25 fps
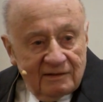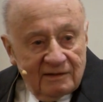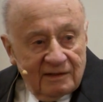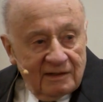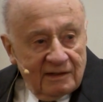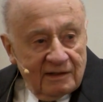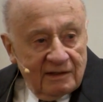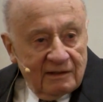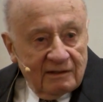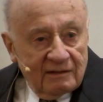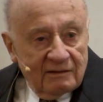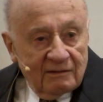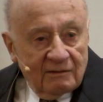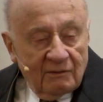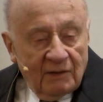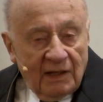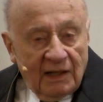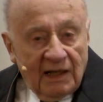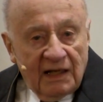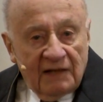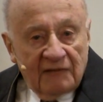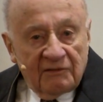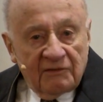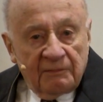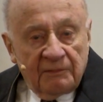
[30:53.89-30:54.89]
And
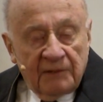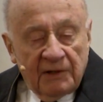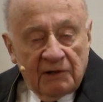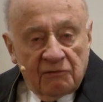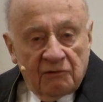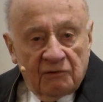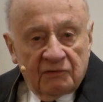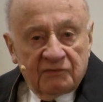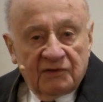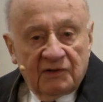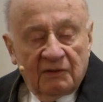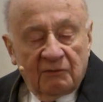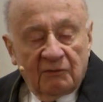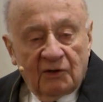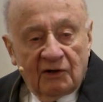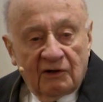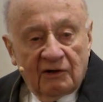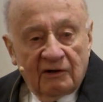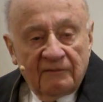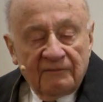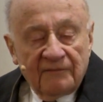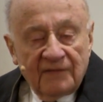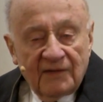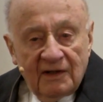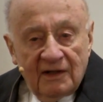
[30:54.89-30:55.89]
I have a picture
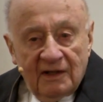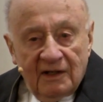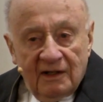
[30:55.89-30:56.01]
somewhere